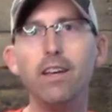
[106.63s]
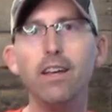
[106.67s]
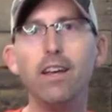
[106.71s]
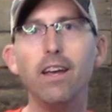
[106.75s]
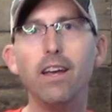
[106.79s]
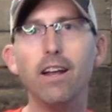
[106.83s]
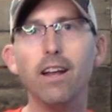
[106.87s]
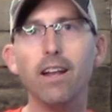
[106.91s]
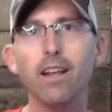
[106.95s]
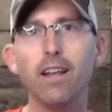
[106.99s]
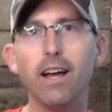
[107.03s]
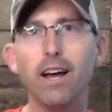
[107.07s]

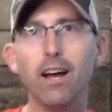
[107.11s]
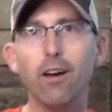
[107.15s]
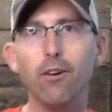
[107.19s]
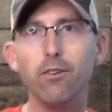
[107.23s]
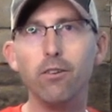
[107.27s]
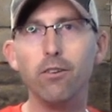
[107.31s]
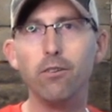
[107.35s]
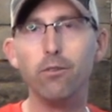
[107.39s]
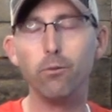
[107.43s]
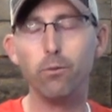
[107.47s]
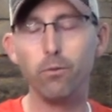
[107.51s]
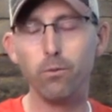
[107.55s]
and allow
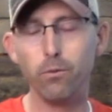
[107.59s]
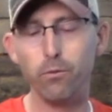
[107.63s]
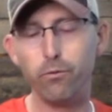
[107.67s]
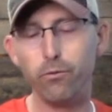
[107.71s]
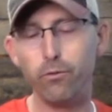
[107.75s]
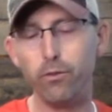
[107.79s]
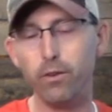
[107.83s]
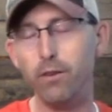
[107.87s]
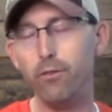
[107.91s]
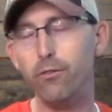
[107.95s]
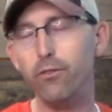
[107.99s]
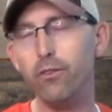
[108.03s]
to
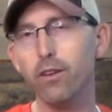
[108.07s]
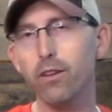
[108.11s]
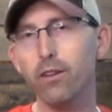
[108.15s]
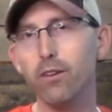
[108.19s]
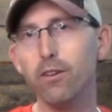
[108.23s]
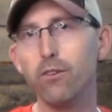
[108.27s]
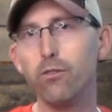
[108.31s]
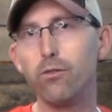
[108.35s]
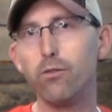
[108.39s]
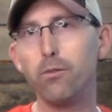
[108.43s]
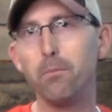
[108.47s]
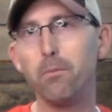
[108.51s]
refill
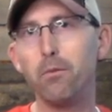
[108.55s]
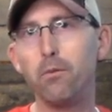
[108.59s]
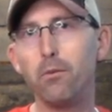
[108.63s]
those from